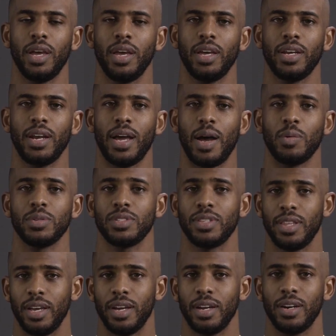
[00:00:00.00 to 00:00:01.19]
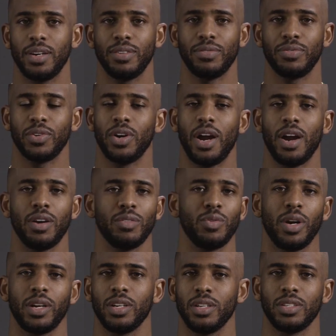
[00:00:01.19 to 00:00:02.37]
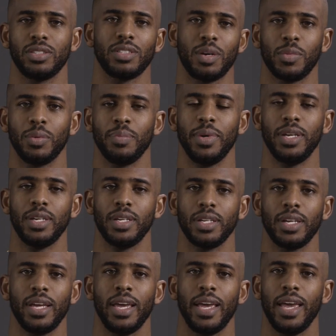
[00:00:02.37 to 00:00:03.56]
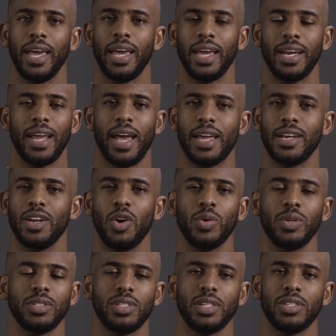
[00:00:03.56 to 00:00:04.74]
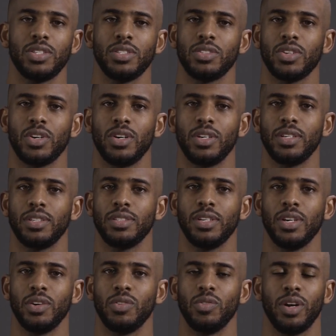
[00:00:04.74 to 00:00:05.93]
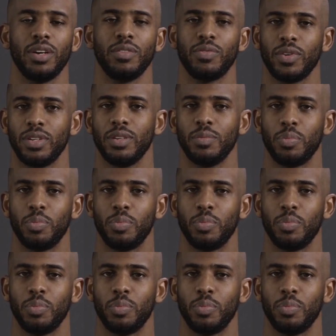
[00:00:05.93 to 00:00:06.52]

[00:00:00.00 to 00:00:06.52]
and I was there for our regular summer meeting and had no intentions on running for the